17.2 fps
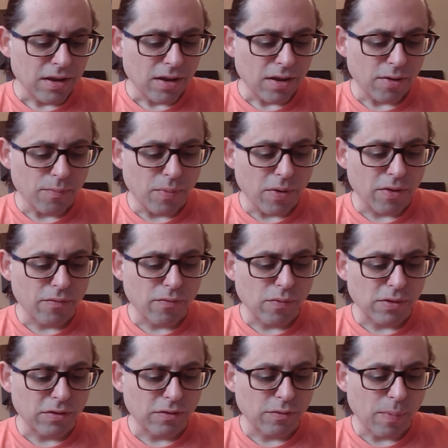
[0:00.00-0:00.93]
above
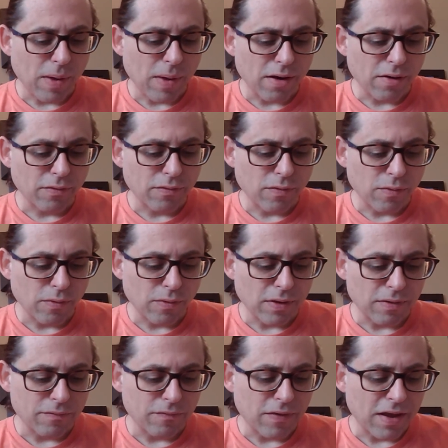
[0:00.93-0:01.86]
one's powerful
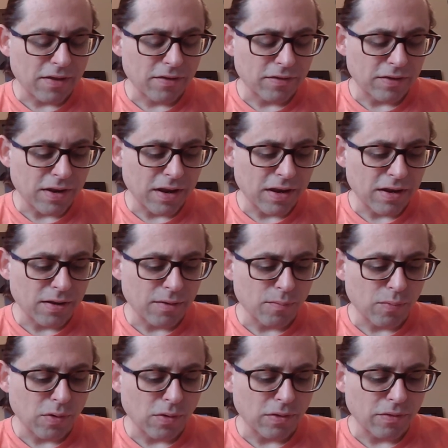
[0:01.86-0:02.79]
and fascinating
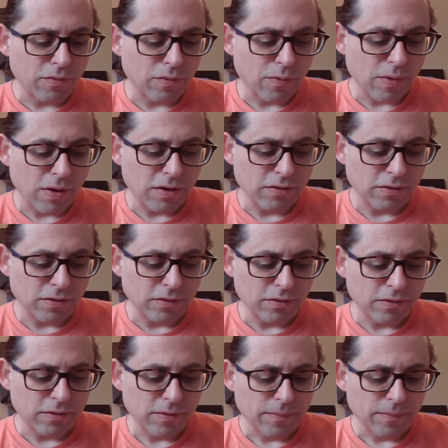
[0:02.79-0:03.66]
proliferations.